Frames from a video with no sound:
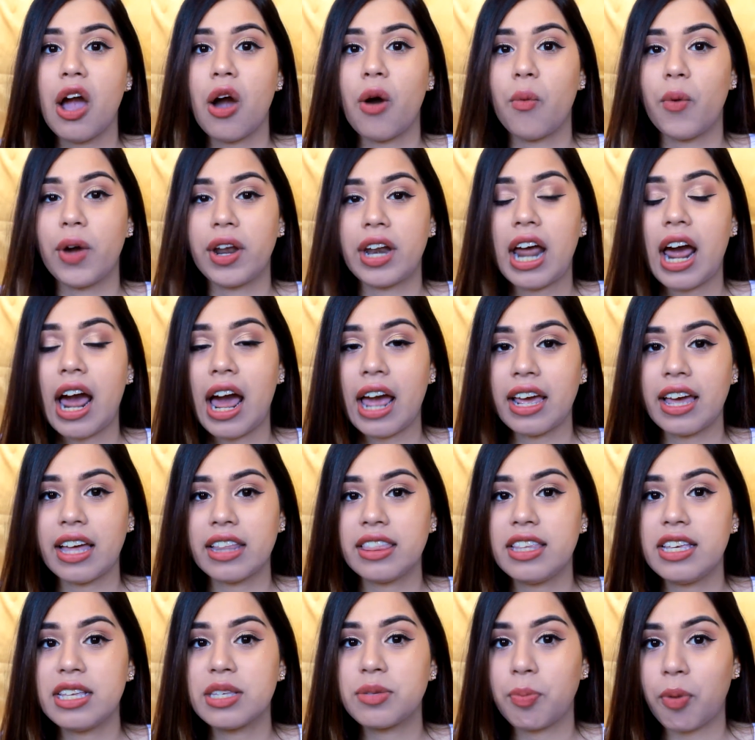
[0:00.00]
when I
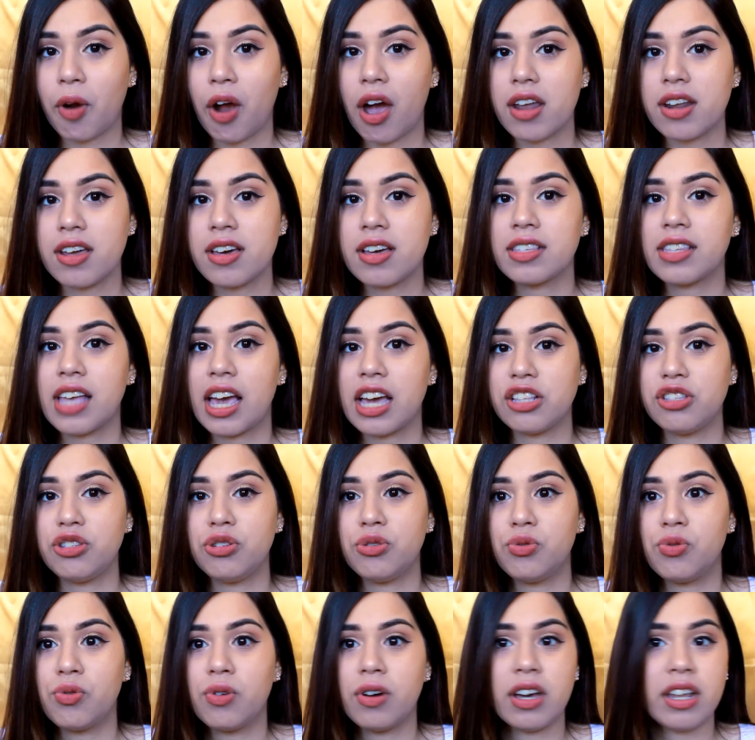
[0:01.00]
get these products, I
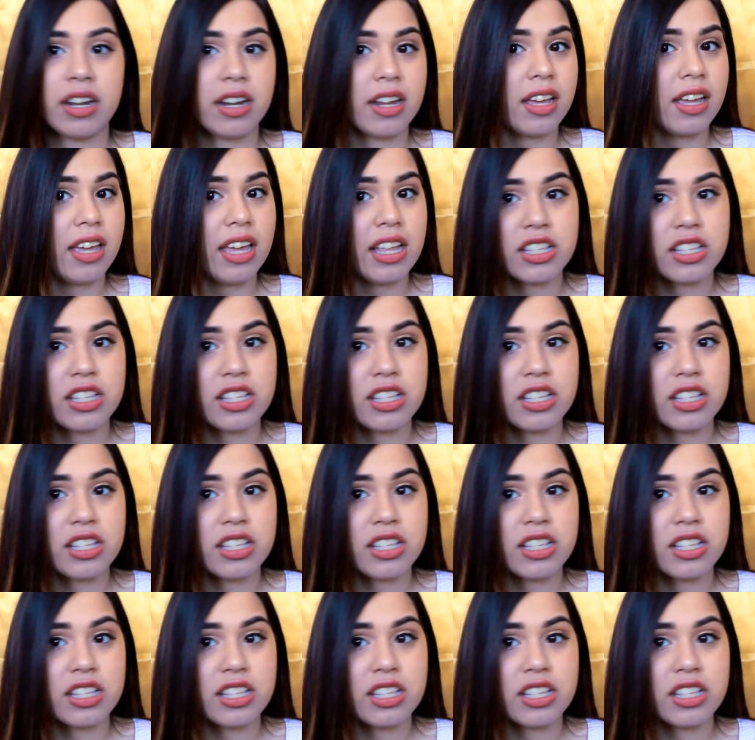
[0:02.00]
do an